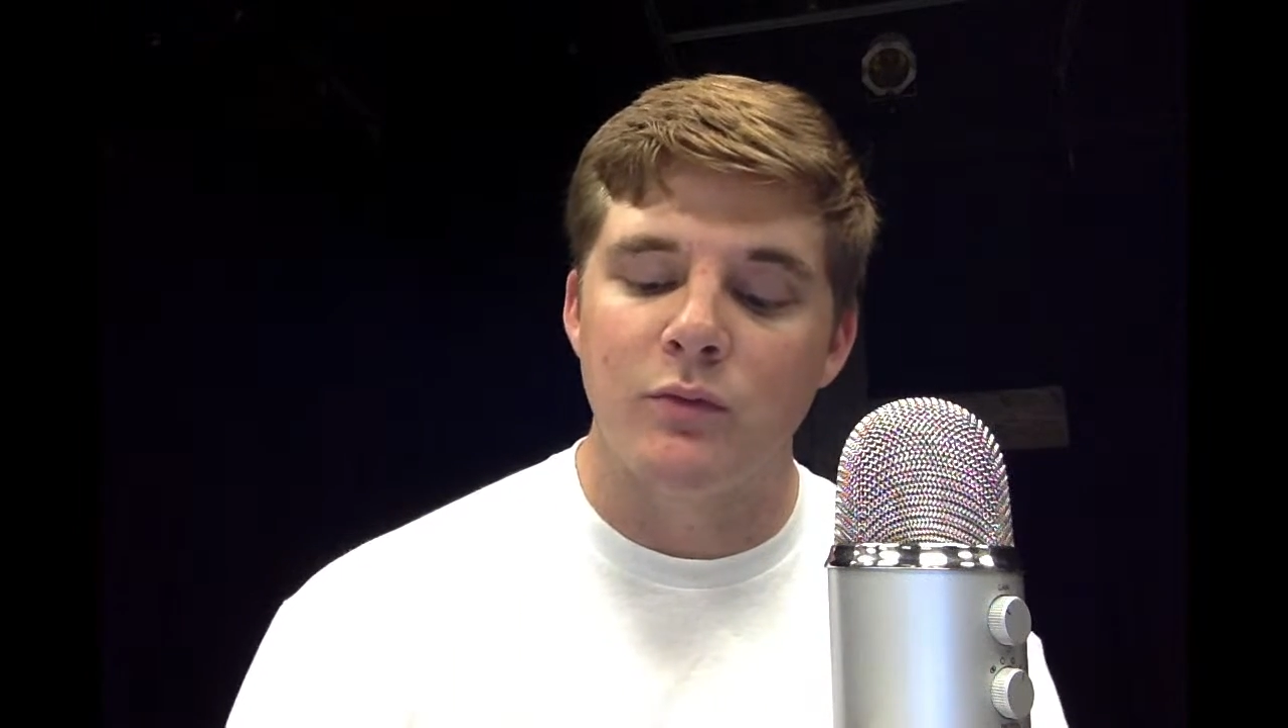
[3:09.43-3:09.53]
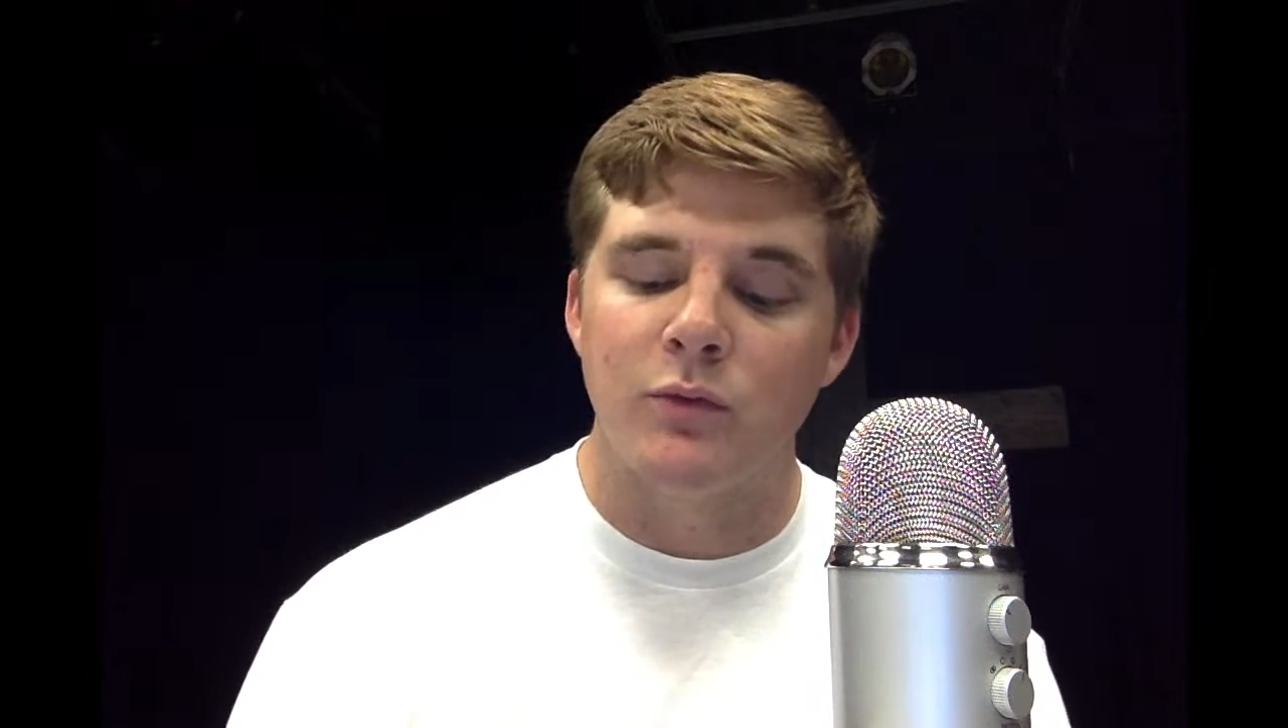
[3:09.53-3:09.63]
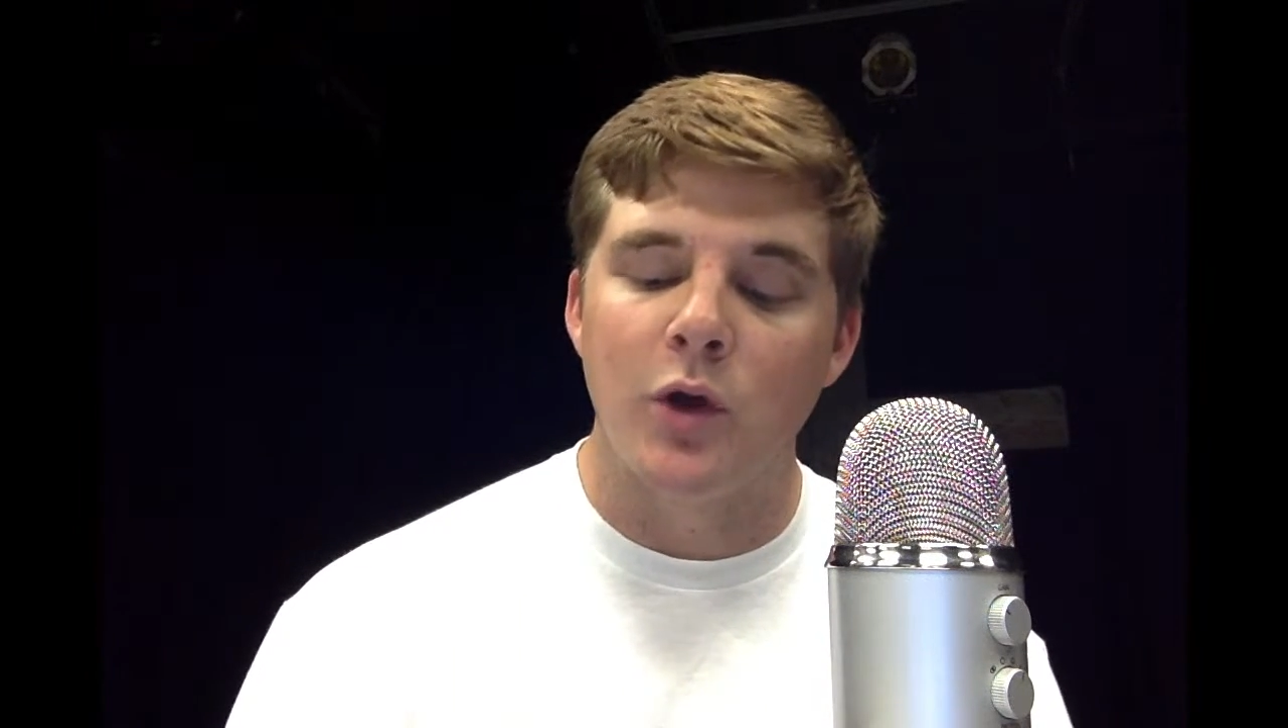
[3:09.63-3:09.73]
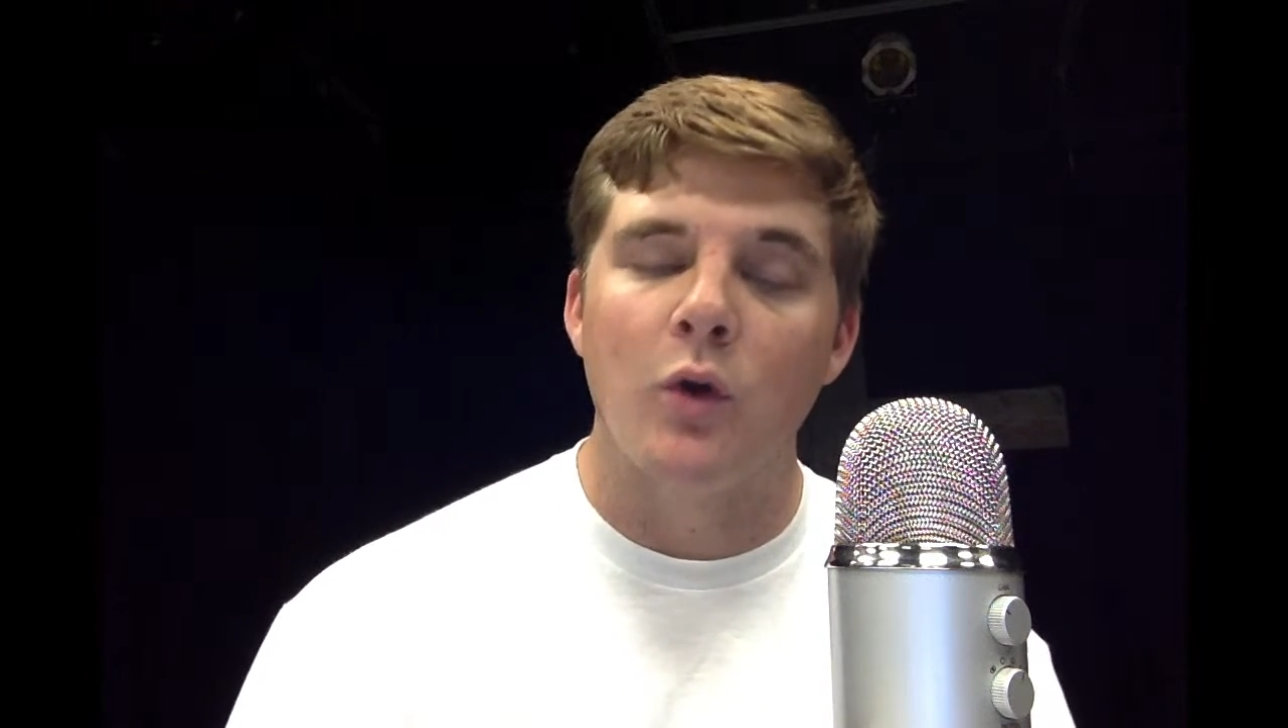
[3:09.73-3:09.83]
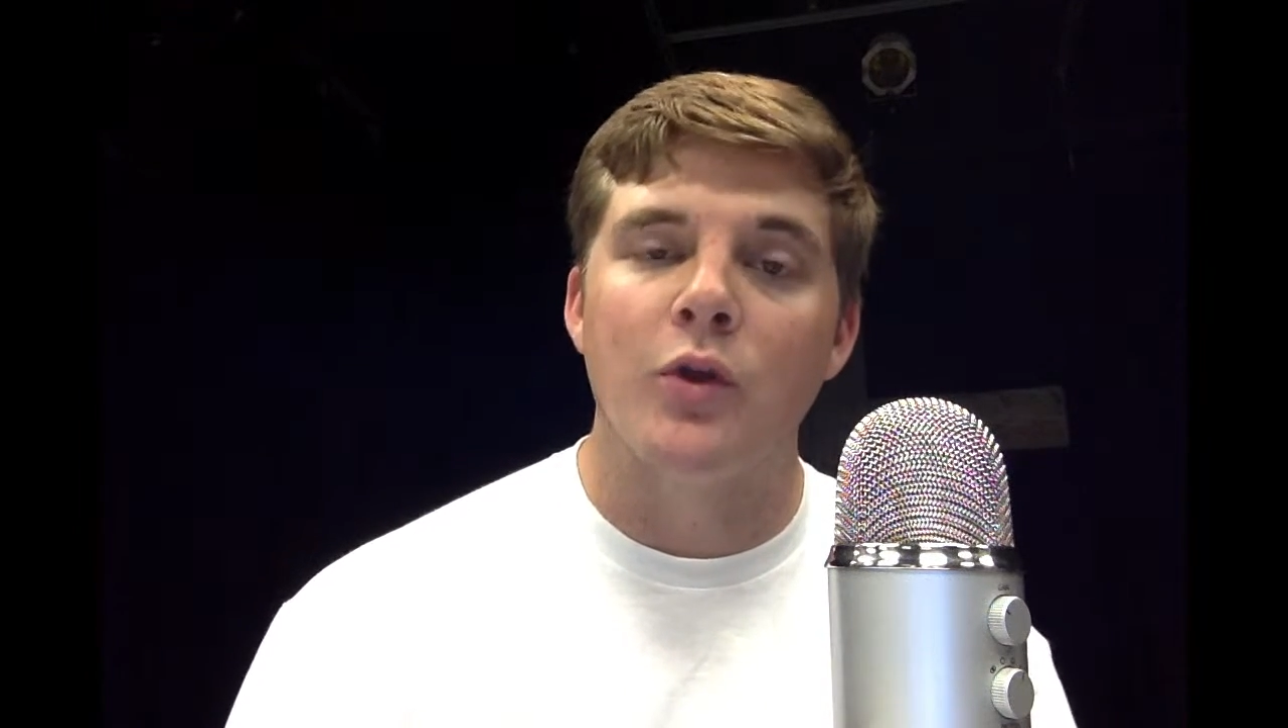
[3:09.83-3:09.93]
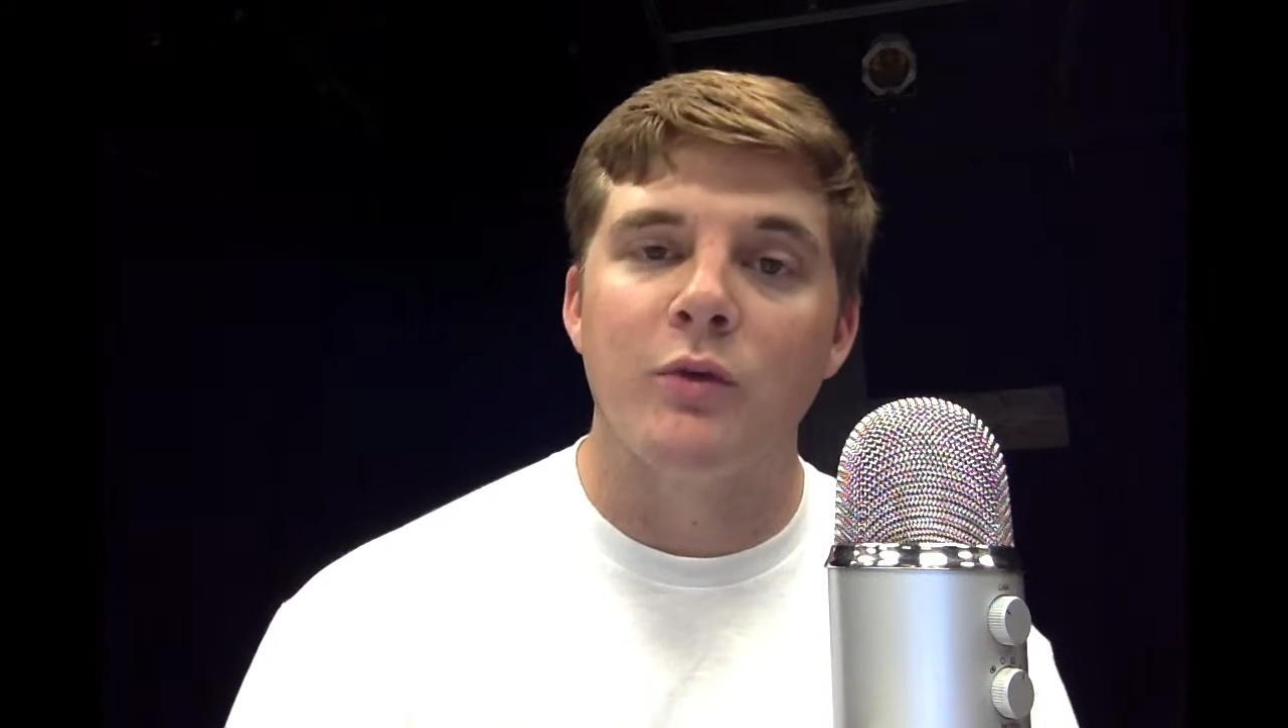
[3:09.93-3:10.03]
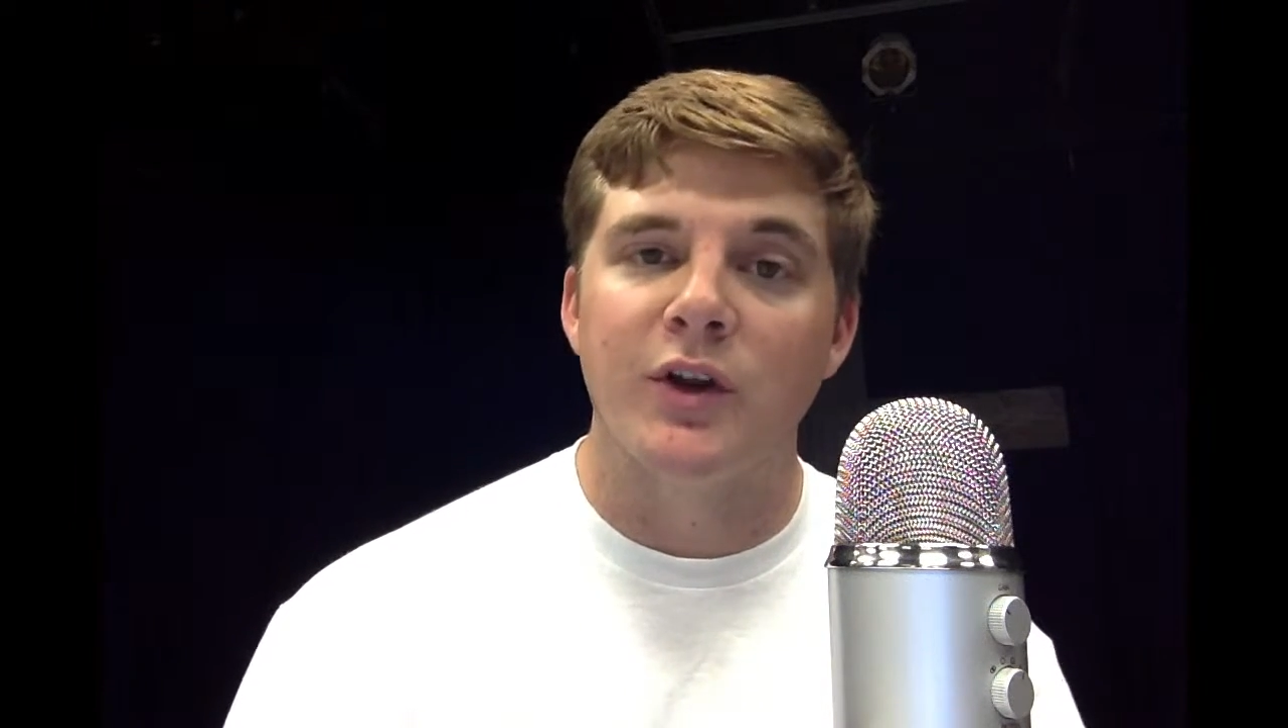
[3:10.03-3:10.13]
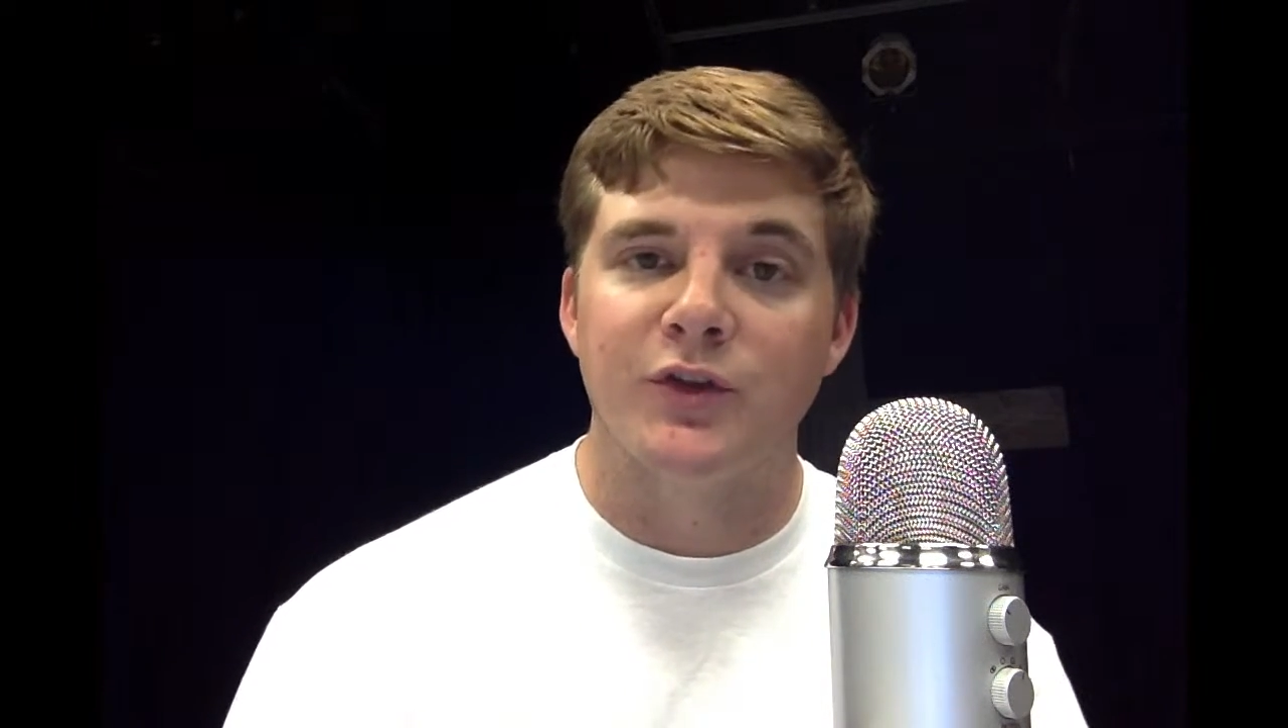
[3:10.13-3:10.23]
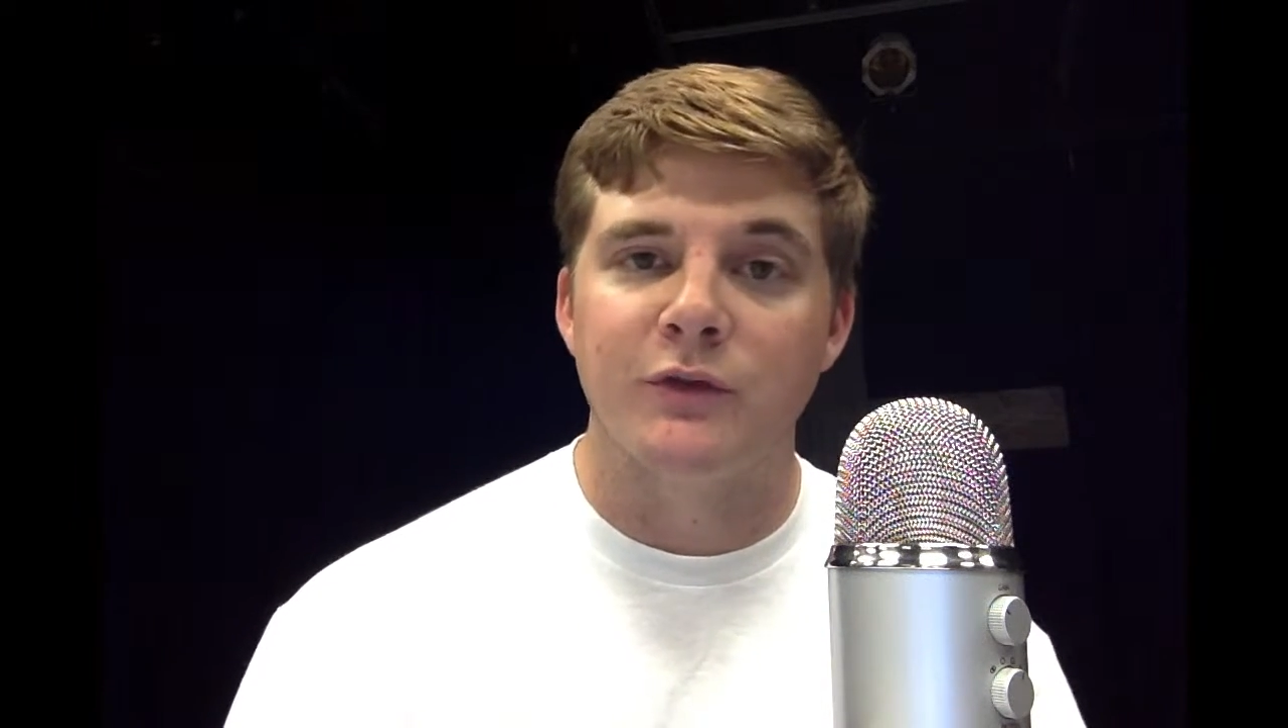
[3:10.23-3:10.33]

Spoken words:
know the rest